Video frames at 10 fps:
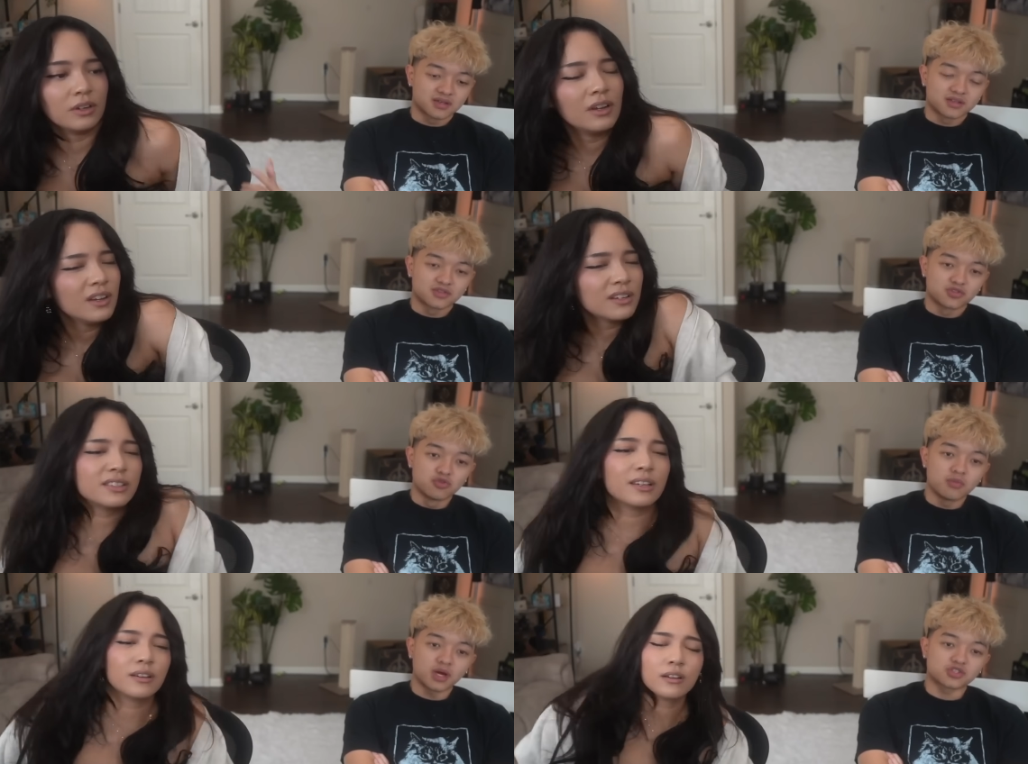Speaker 1: Too See,
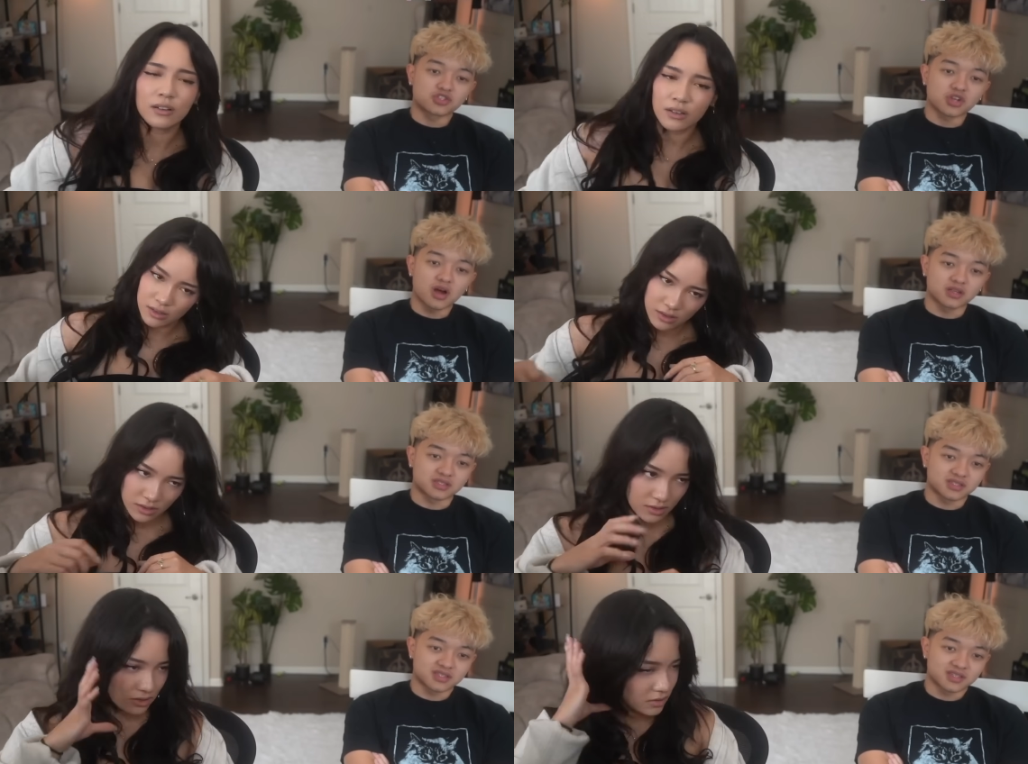much
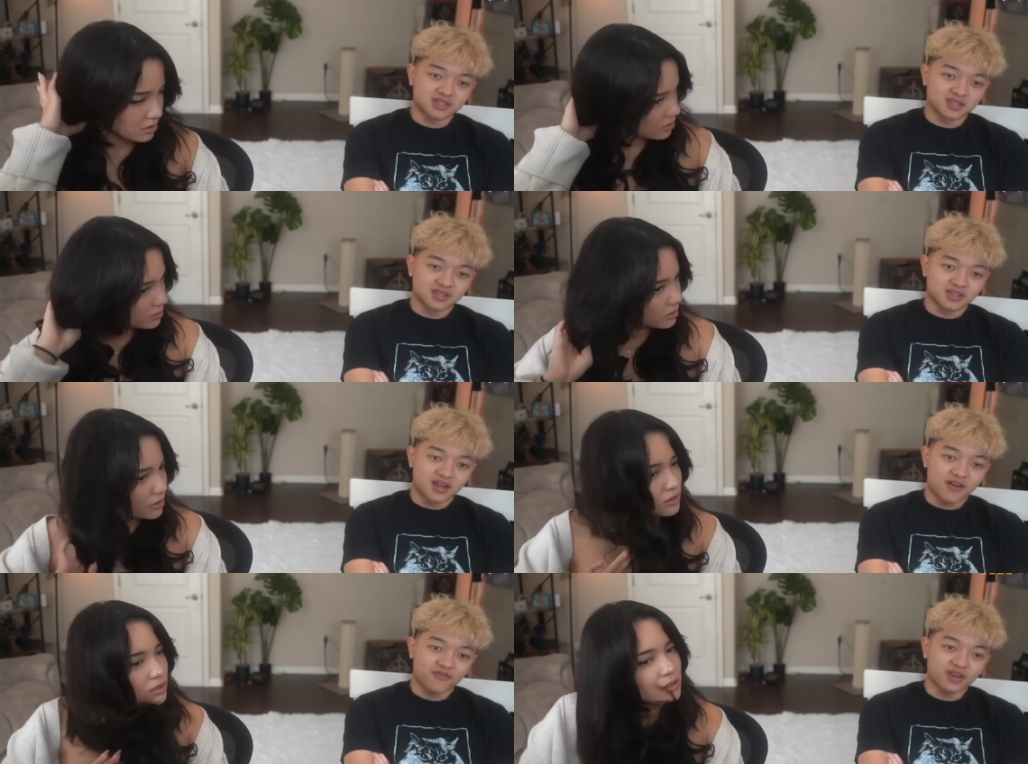sauce. I
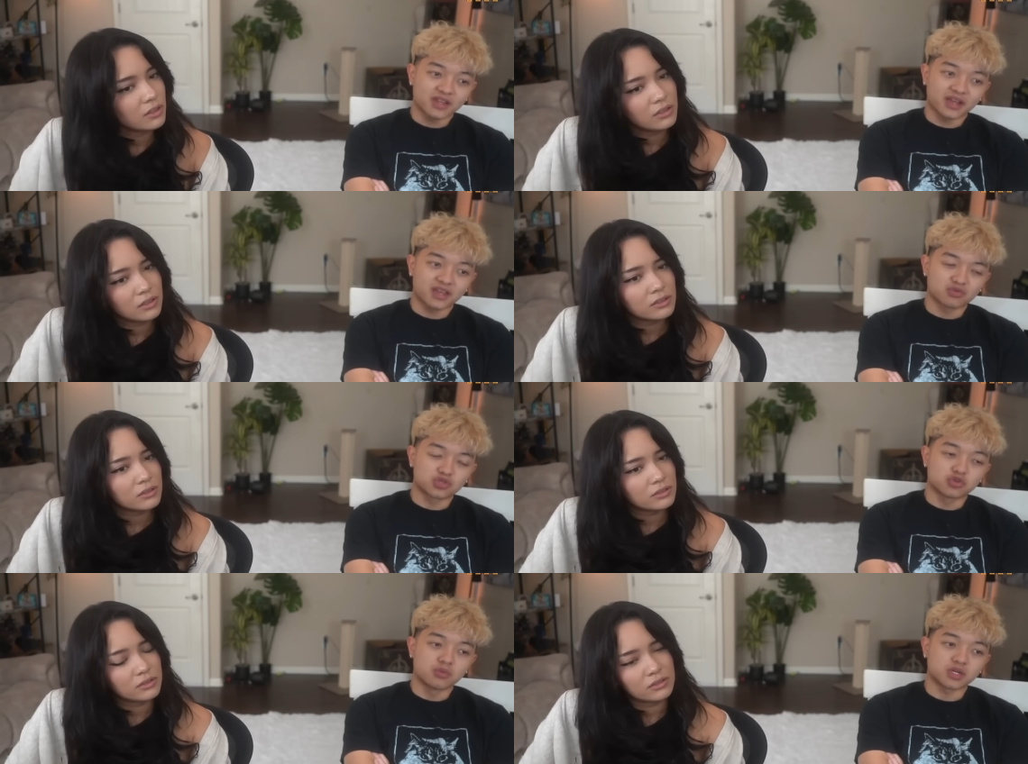feel like it was too
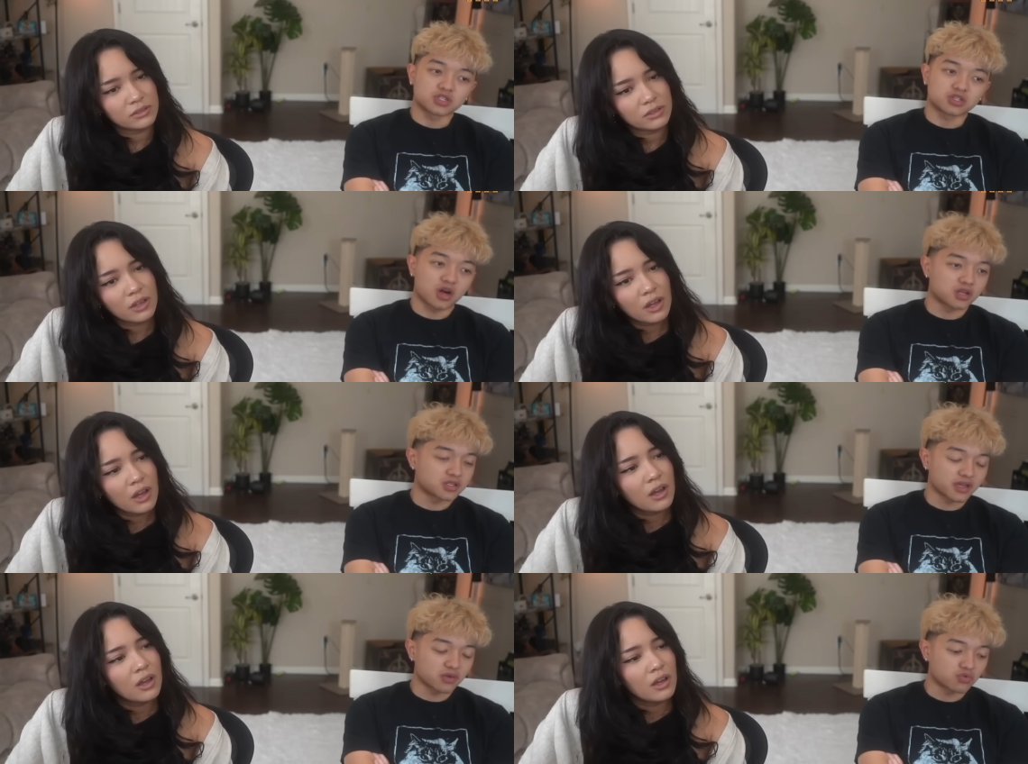much sauce. Like
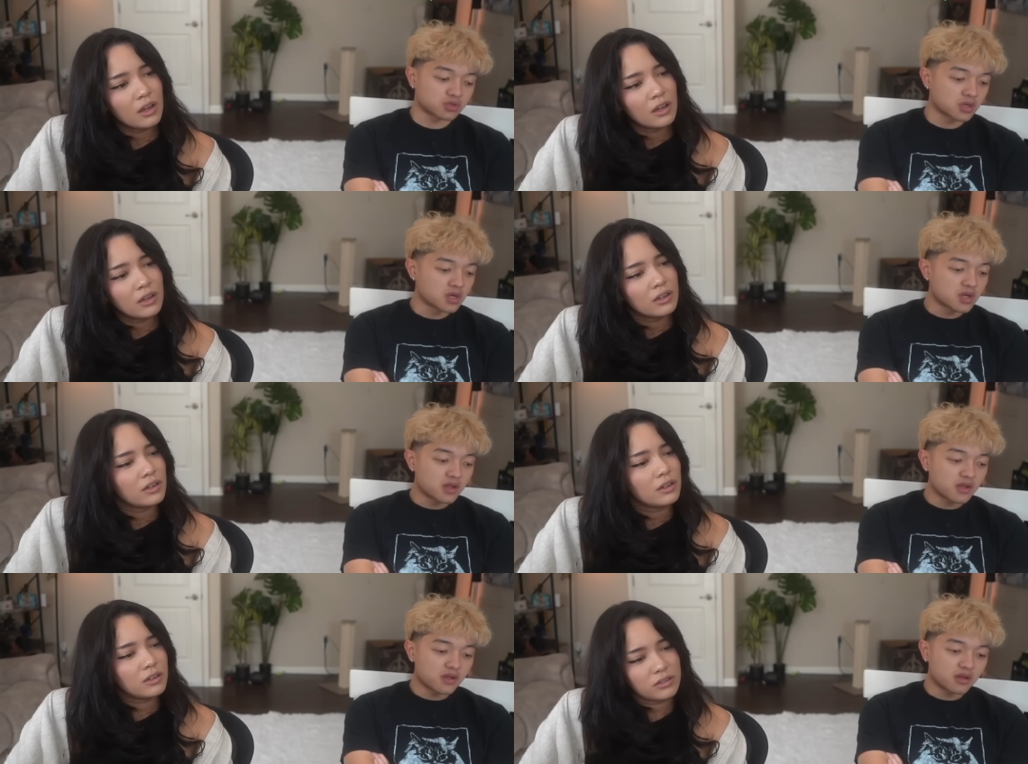it was
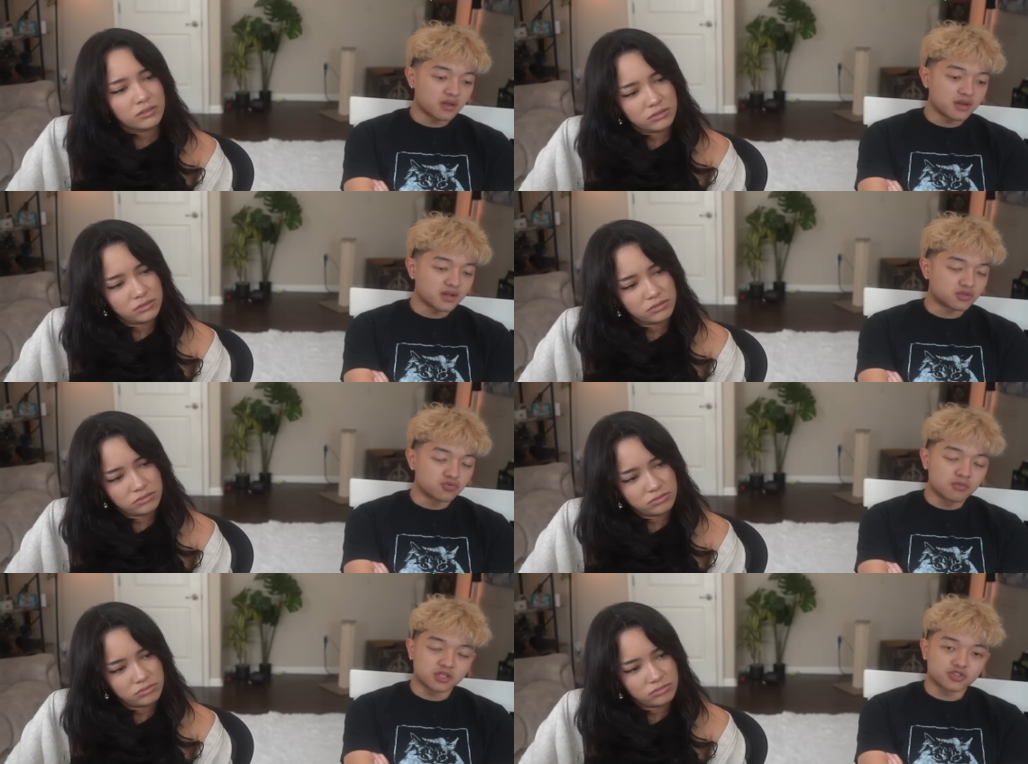a, a too
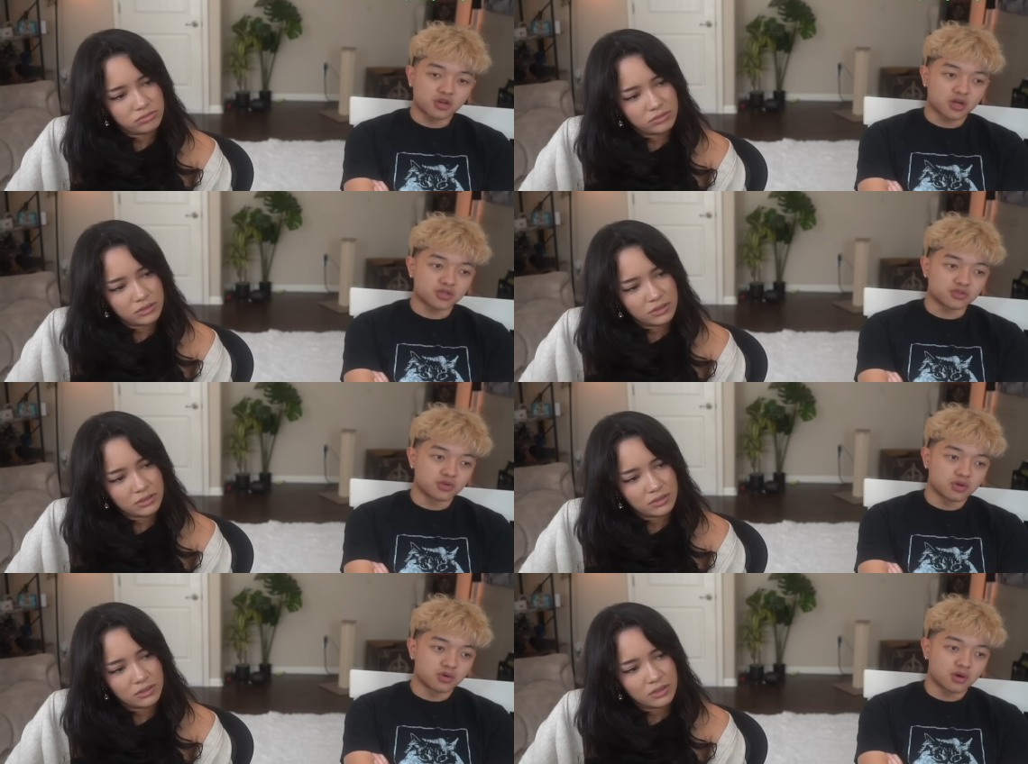much sauce, you
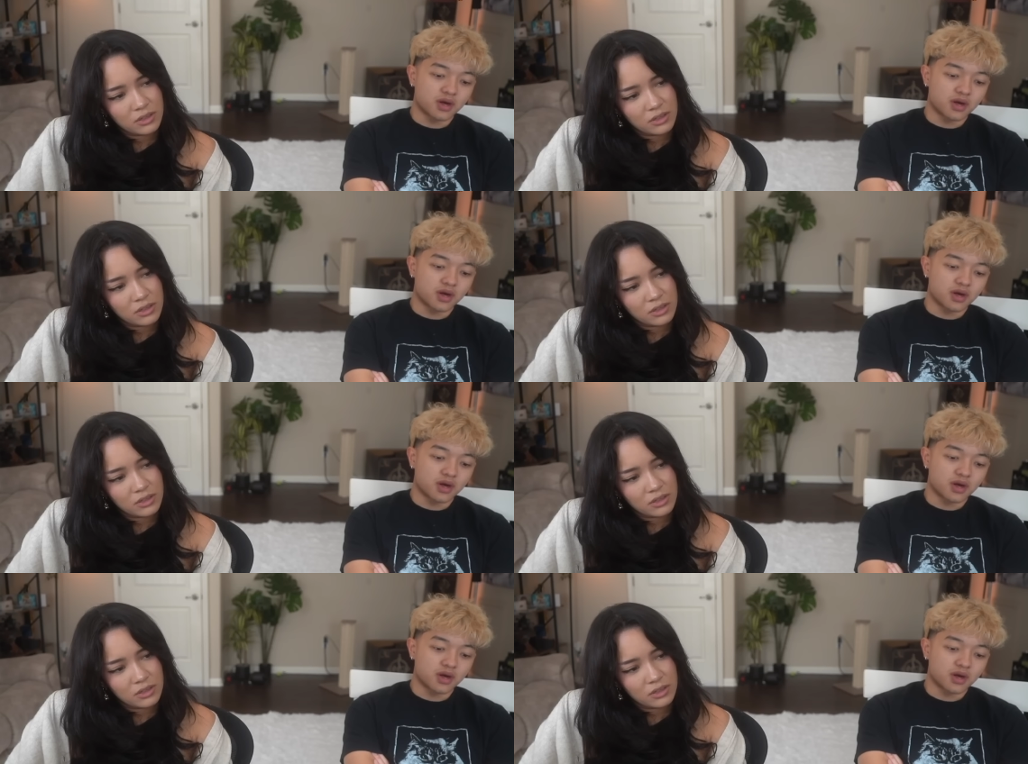know.